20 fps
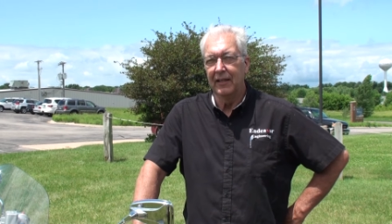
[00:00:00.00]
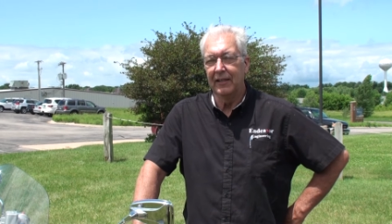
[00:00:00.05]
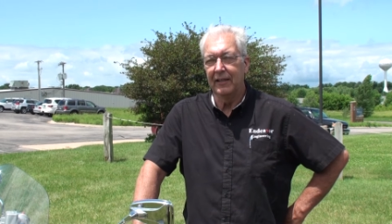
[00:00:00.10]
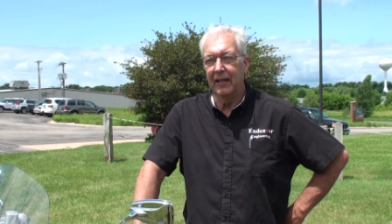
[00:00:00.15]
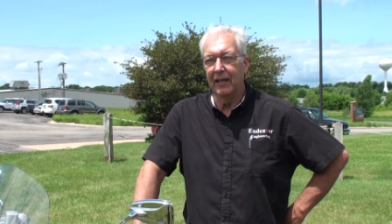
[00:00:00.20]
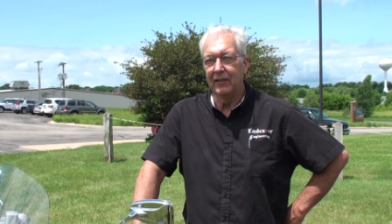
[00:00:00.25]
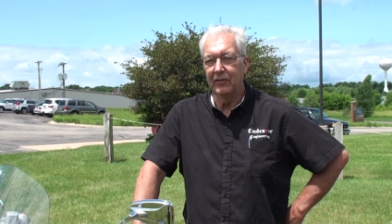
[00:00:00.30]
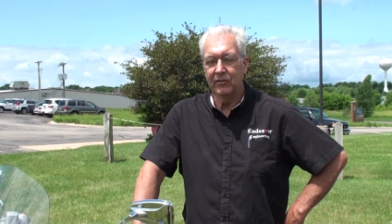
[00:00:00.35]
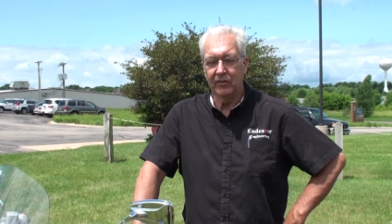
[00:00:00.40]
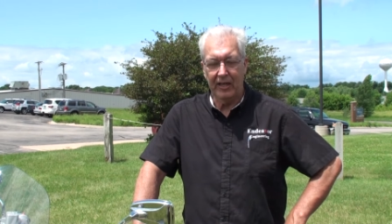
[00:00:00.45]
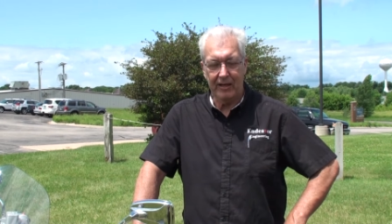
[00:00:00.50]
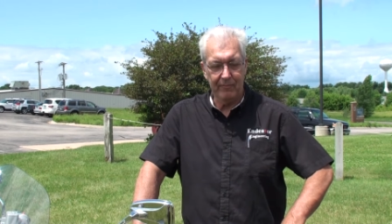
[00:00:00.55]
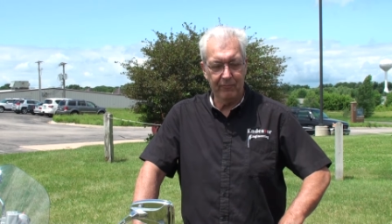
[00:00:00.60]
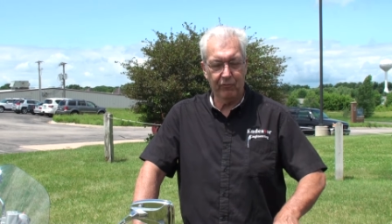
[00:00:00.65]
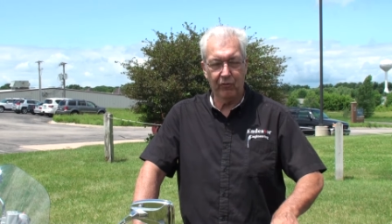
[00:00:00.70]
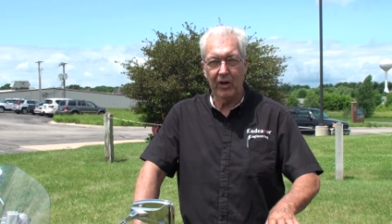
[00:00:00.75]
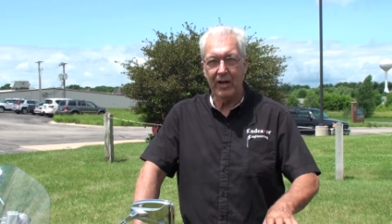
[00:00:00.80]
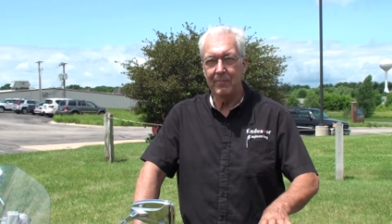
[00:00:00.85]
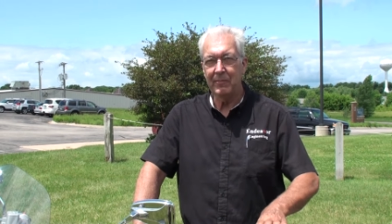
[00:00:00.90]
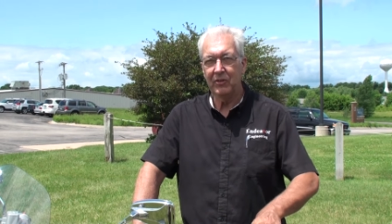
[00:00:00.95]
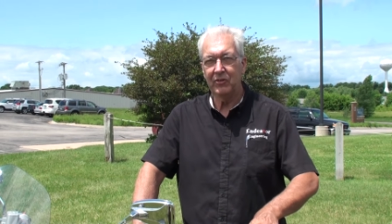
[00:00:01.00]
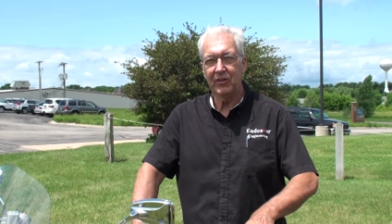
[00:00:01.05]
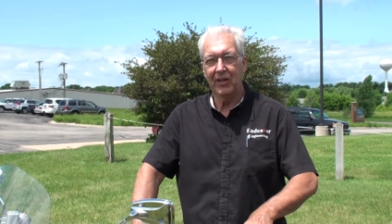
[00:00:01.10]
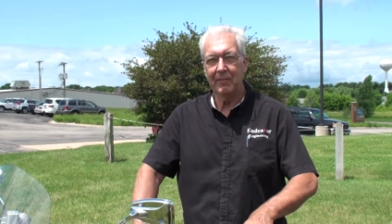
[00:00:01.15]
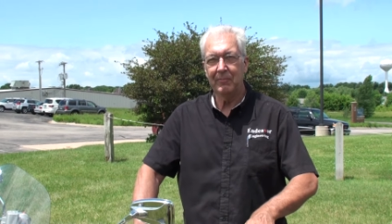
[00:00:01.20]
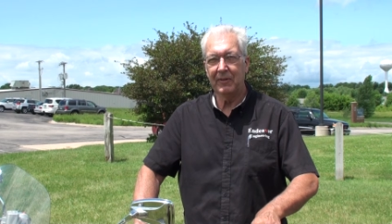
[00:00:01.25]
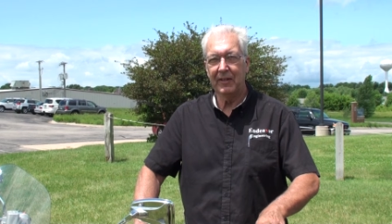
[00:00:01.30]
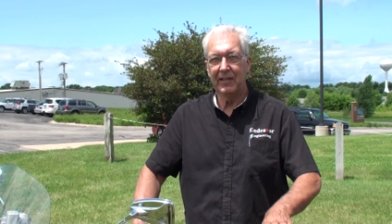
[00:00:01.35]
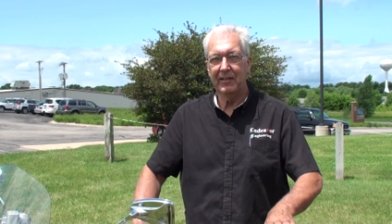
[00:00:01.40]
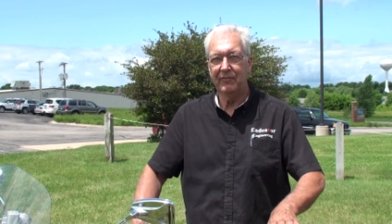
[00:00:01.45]
Uh, same frame
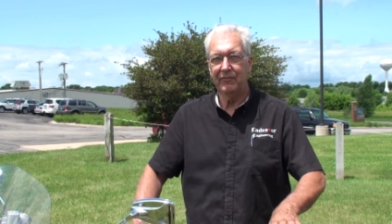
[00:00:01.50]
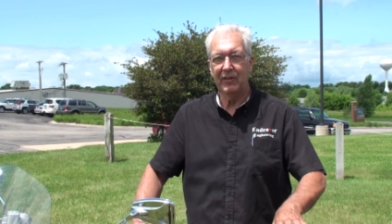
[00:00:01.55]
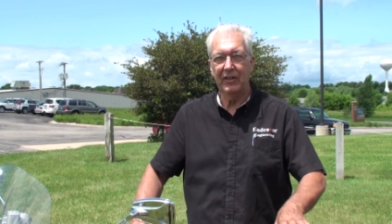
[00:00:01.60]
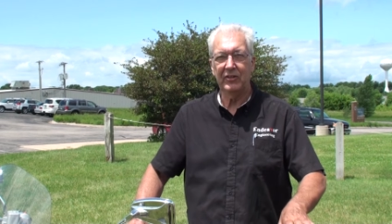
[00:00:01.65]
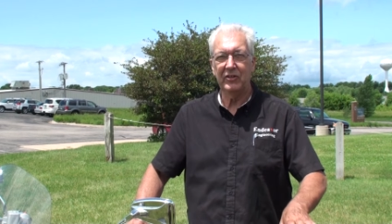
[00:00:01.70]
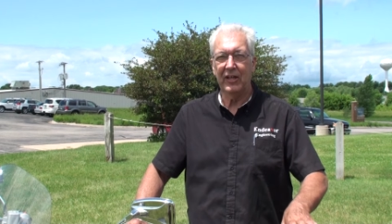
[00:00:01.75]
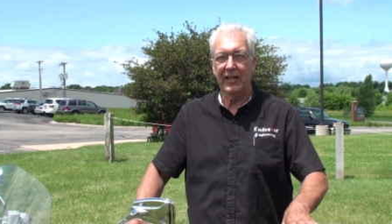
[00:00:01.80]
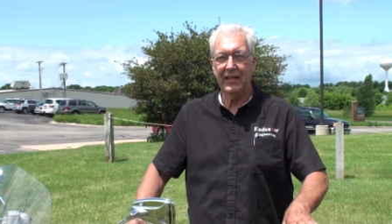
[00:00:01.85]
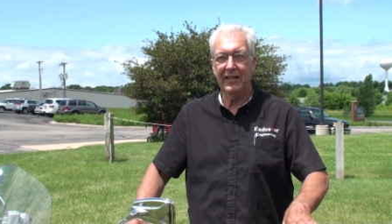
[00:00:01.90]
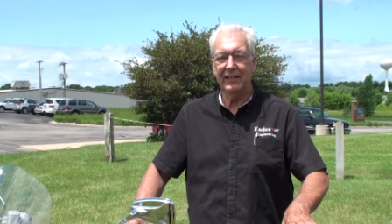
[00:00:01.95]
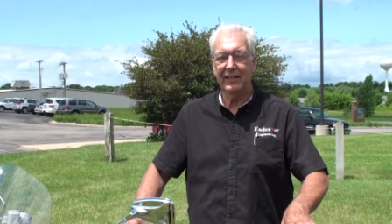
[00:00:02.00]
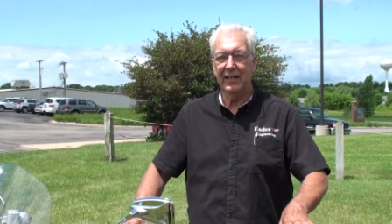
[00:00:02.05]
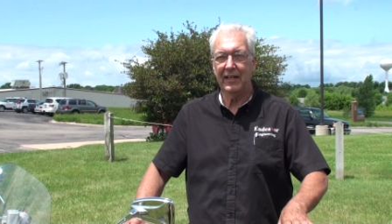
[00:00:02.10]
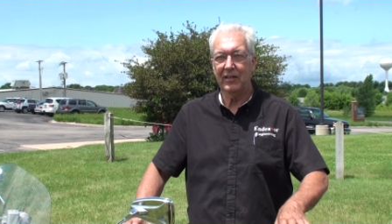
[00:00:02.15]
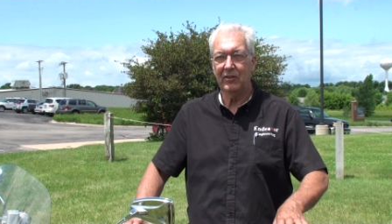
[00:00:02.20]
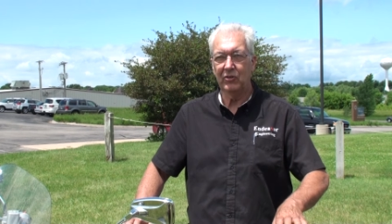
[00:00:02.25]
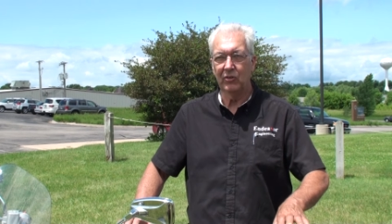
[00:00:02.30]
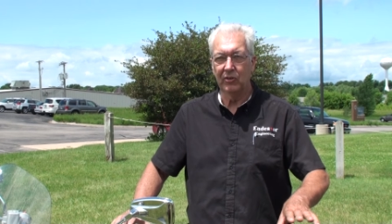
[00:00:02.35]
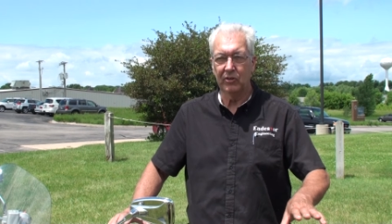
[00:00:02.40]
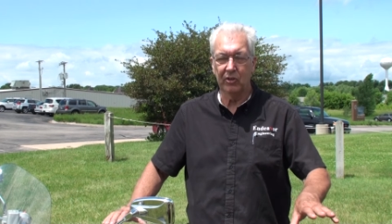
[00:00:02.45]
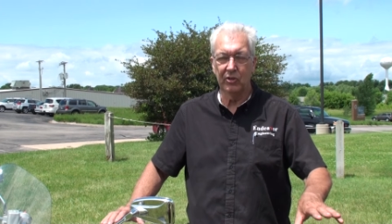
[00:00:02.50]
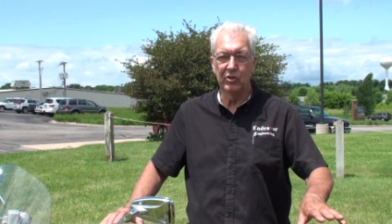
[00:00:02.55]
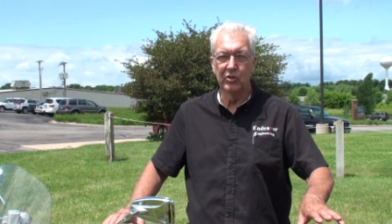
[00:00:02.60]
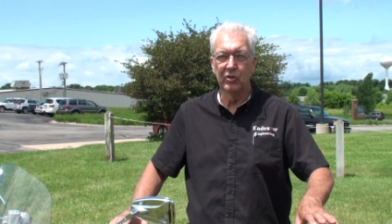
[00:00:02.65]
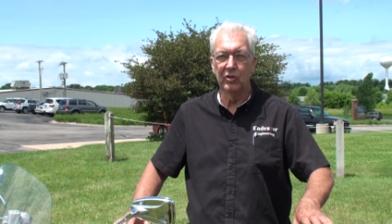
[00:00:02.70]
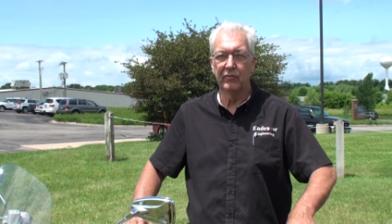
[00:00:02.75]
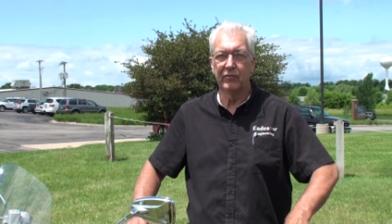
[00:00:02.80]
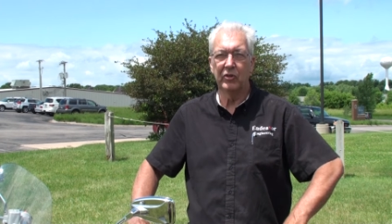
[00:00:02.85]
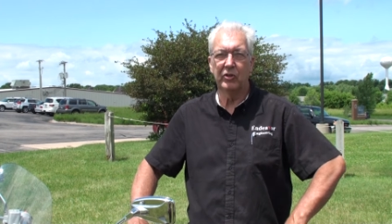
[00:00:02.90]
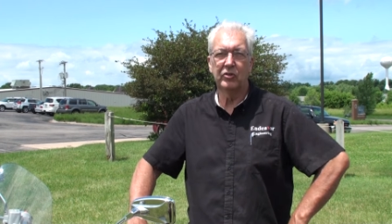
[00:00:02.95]
assembly, fits anything, so it's a
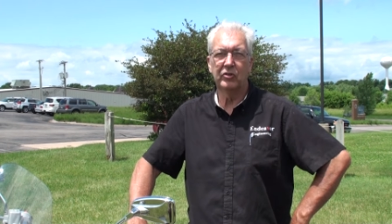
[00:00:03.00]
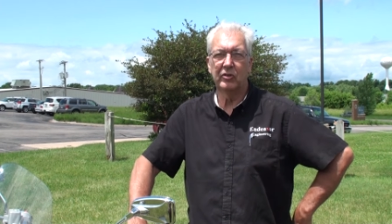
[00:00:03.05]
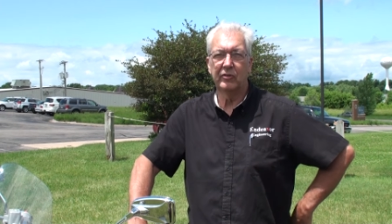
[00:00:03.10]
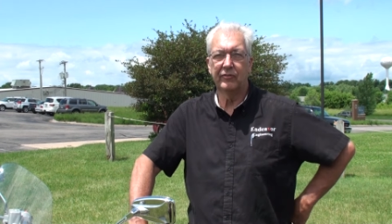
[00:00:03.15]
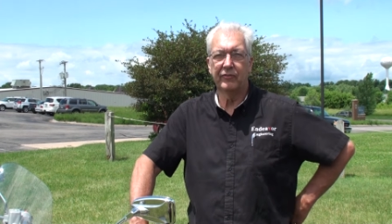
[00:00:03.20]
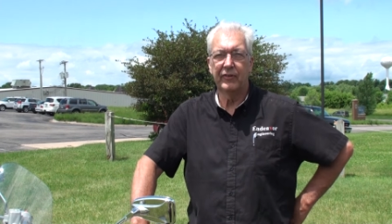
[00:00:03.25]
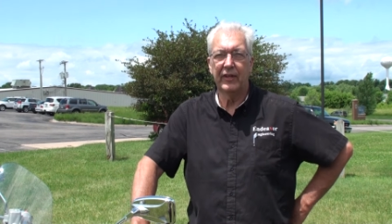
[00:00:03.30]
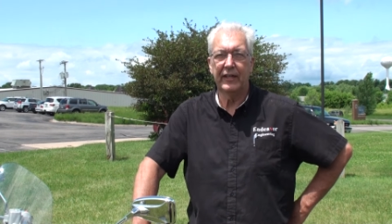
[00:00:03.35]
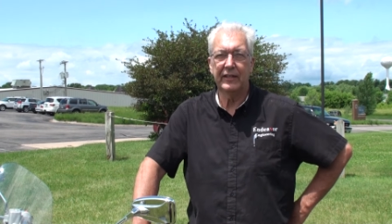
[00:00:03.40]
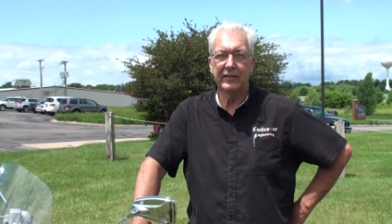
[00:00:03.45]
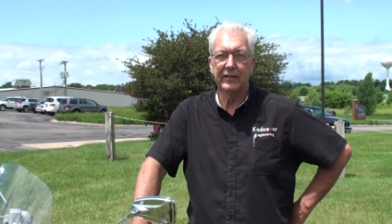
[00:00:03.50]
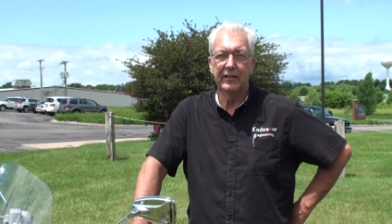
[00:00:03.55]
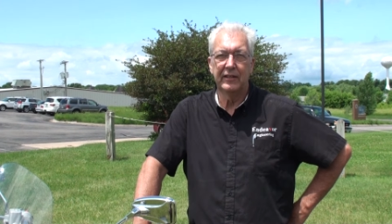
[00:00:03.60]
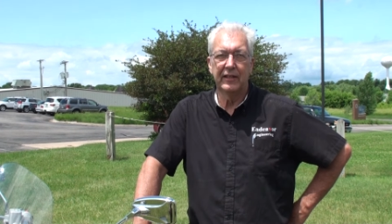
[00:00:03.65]
universal fit.